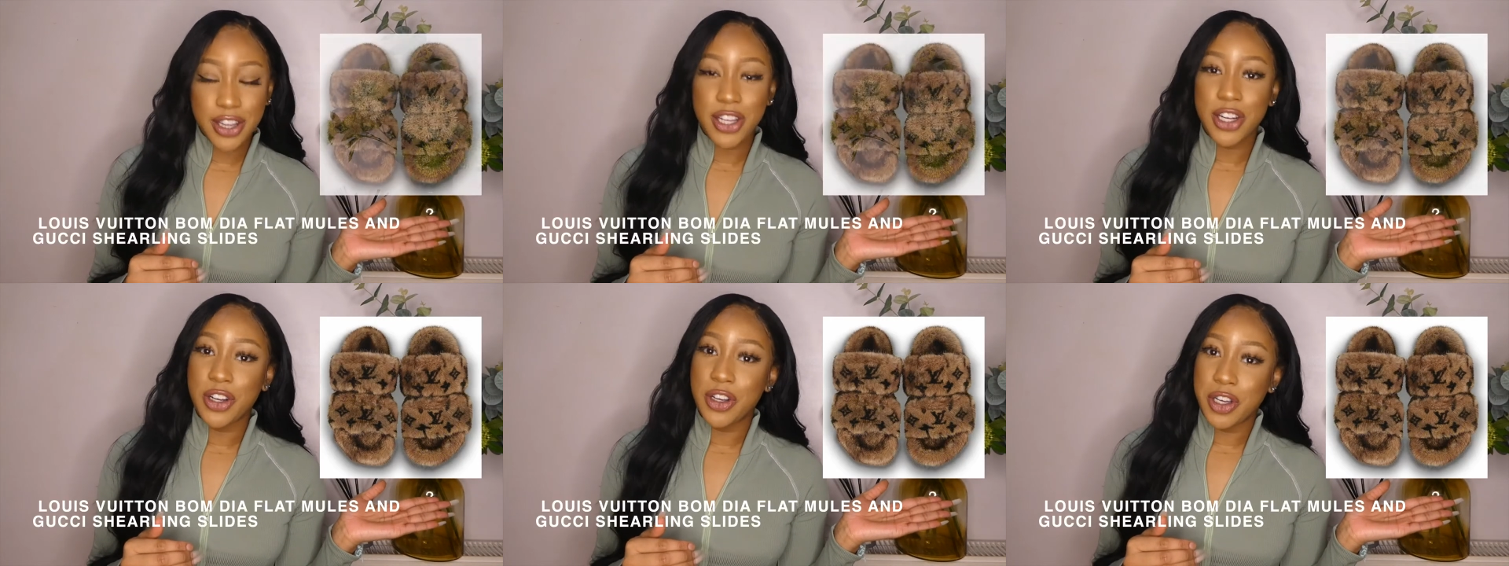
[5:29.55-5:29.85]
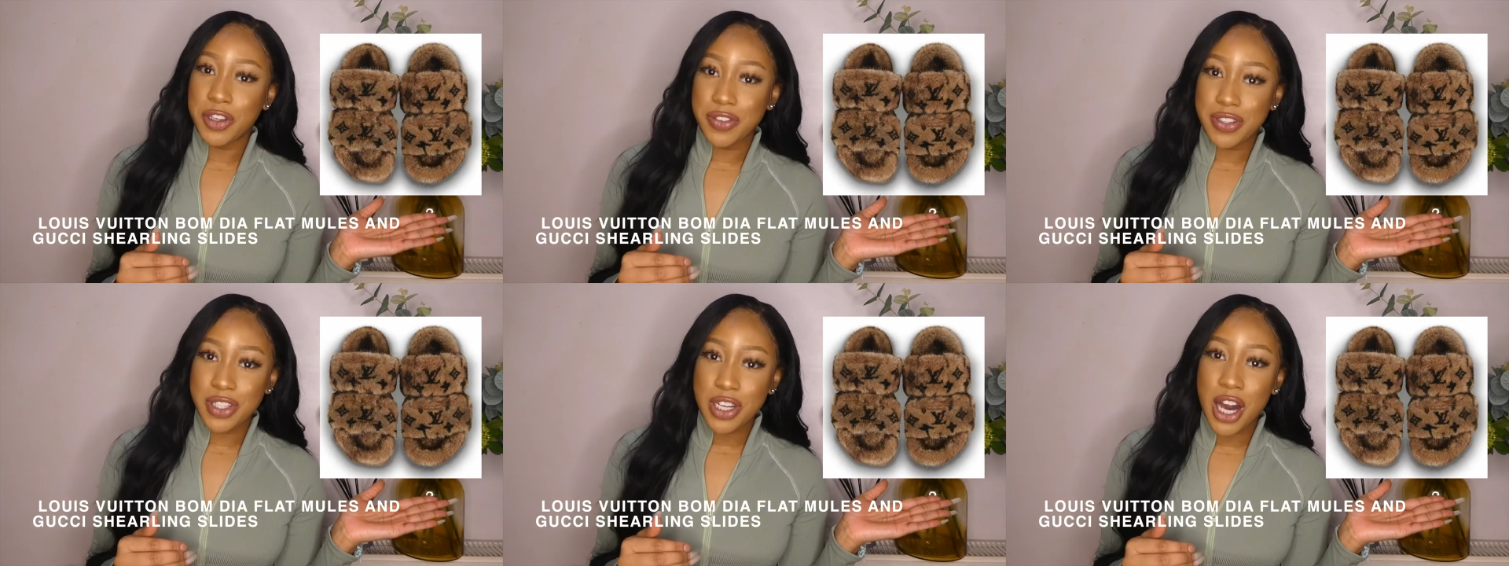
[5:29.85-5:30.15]
the
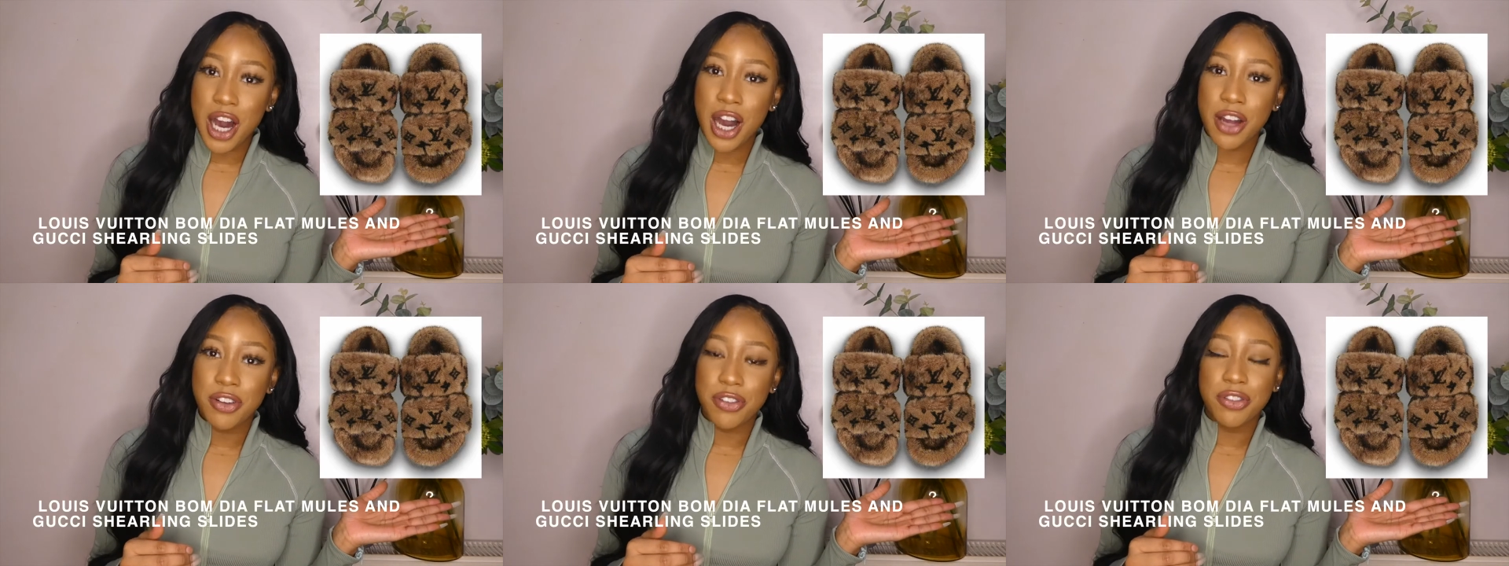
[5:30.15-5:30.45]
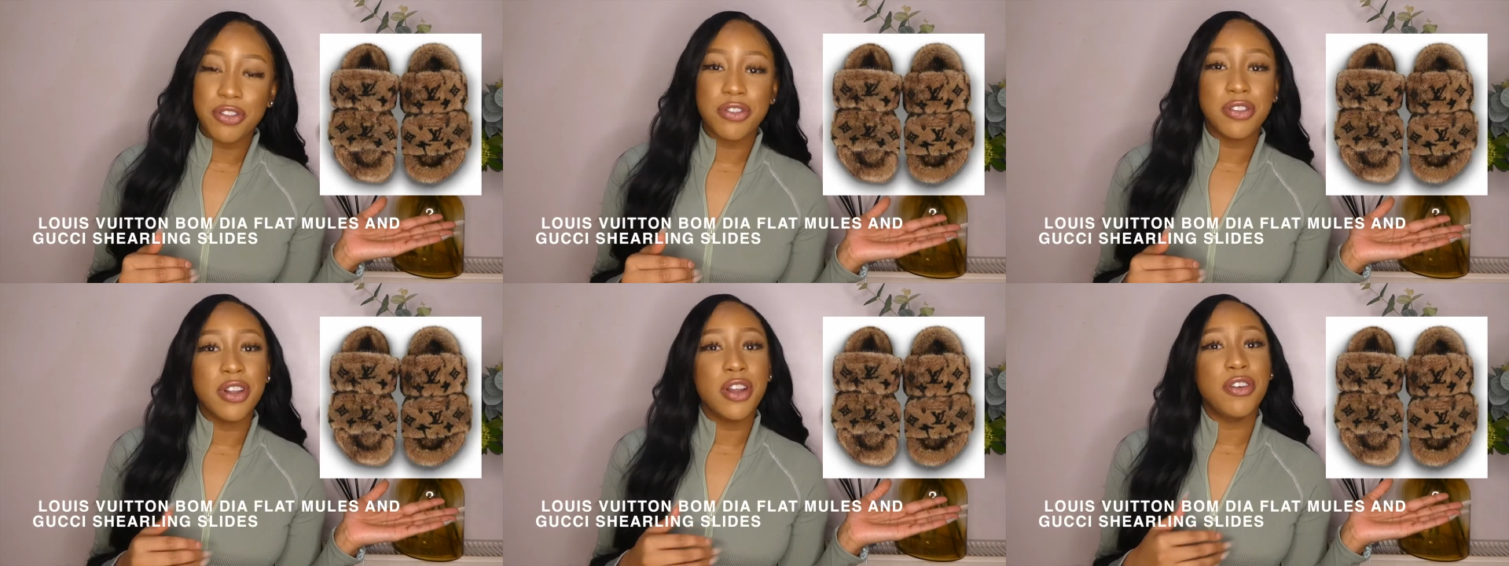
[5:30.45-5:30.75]
Louis Vuitton
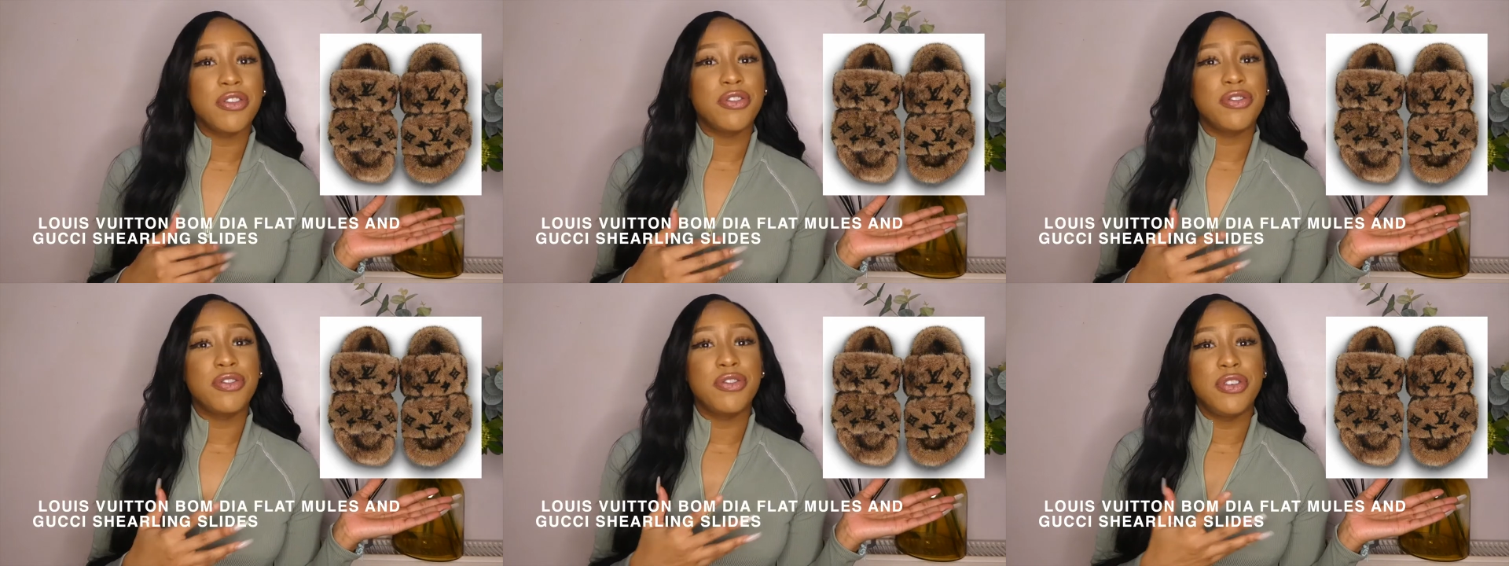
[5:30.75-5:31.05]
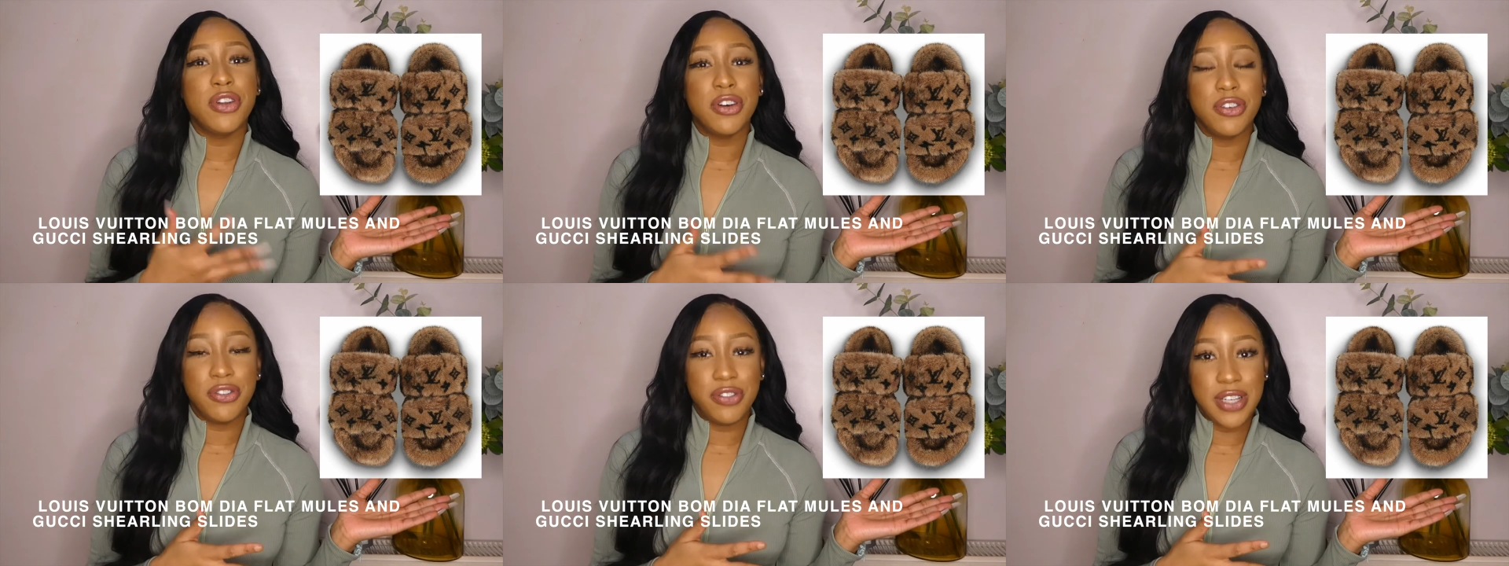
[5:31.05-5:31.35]

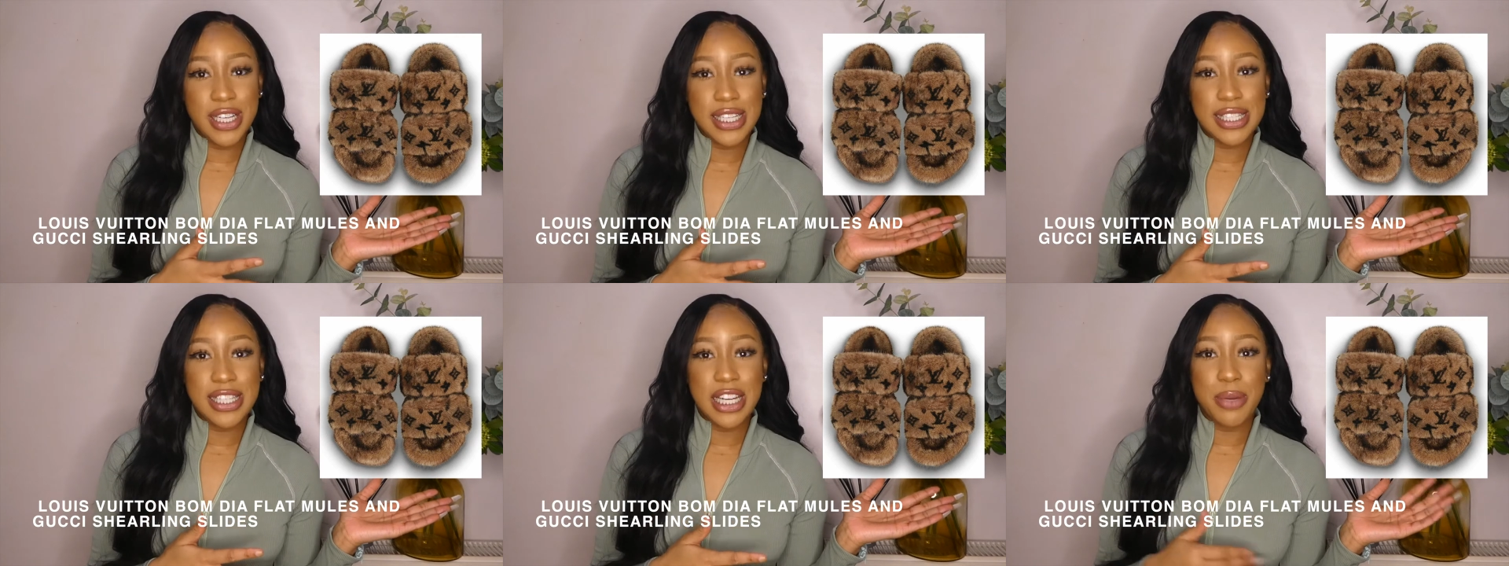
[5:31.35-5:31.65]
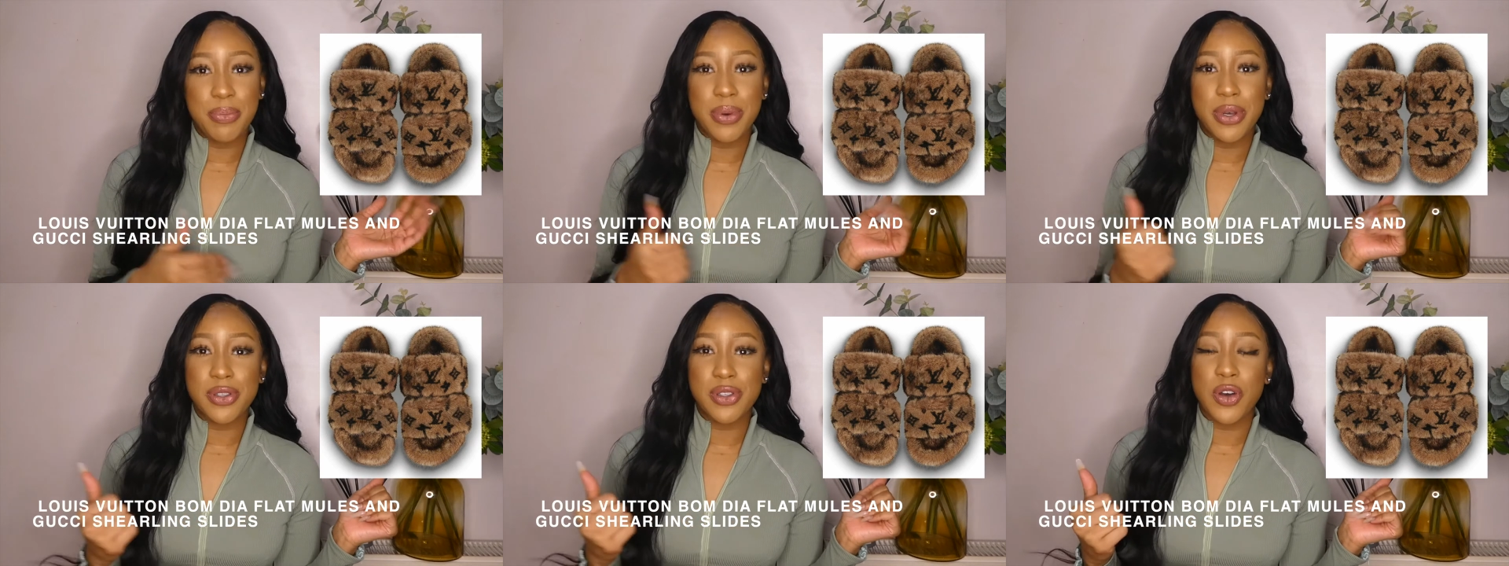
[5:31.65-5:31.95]
fluffy
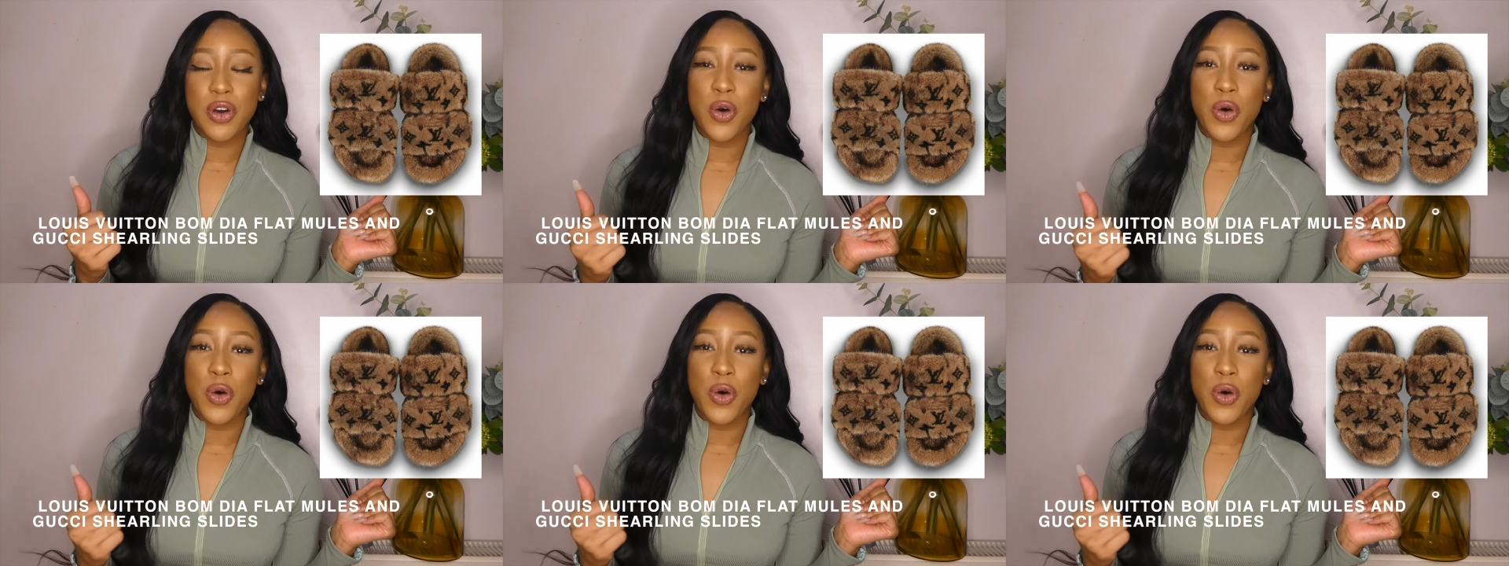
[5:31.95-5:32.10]
slippers,